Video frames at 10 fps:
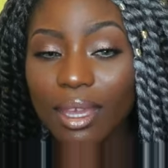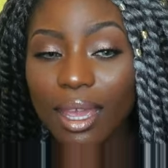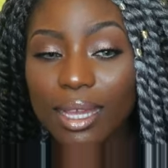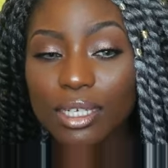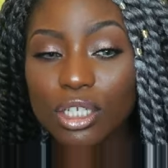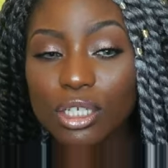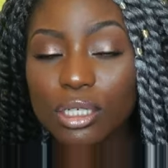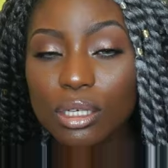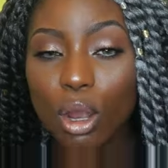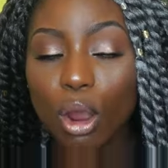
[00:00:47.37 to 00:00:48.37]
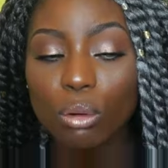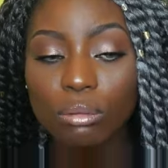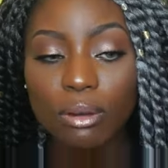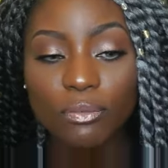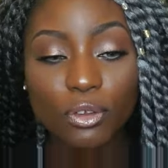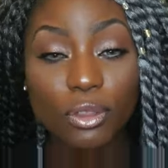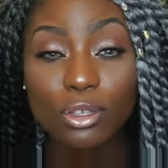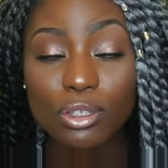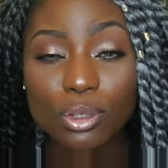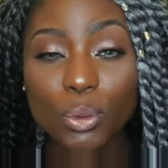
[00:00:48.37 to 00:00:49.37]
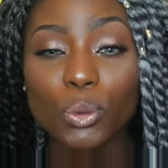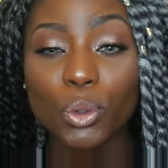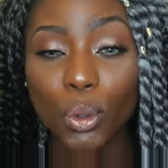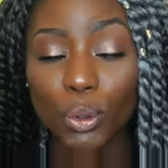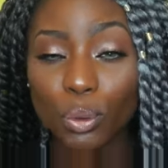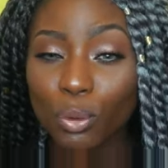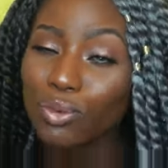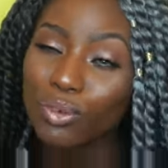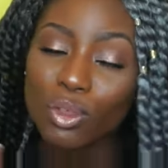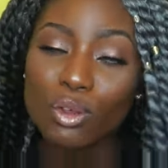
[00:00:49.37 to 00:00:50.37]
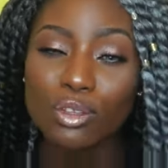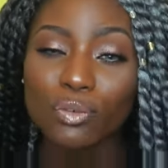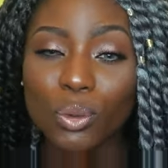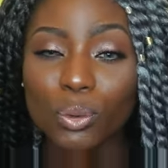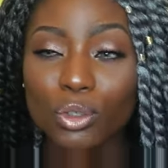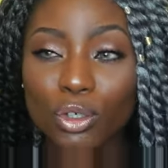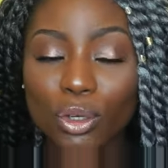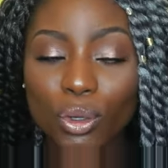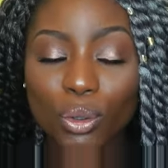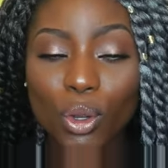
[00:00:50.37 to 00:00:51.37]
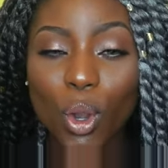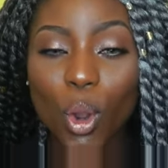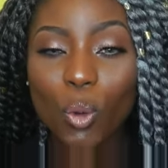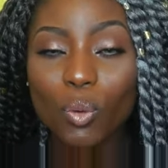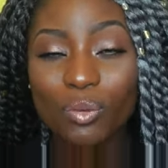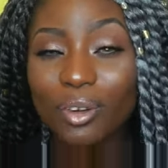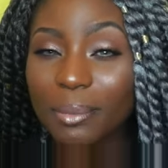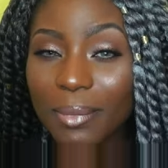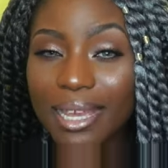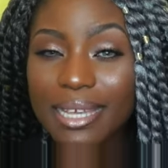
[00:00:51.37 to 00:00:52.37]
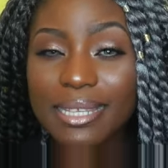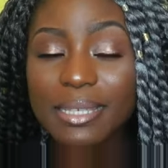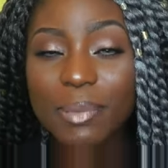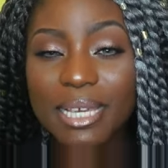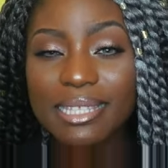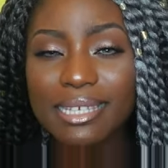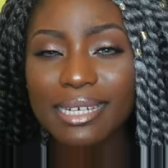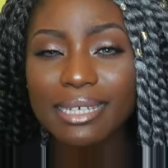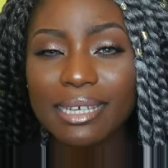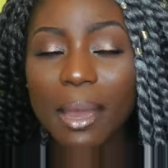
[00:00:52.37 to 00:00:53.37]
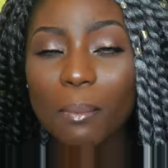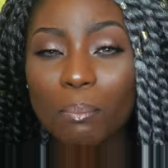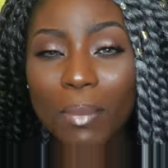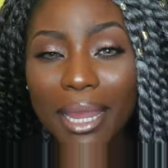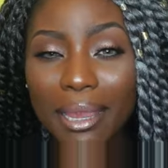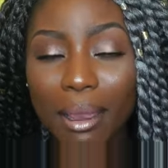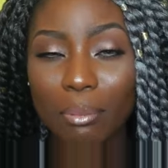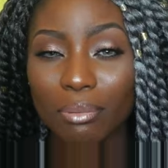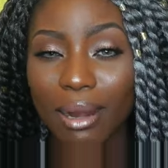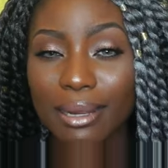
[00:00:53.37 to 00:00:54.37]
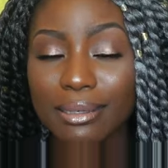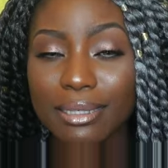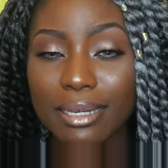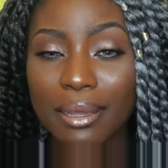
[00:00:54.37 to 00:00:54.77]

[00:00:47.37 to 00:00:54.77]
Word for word: and oh for those who don't know for those of you who don't know what freedom is is basically a makeup brand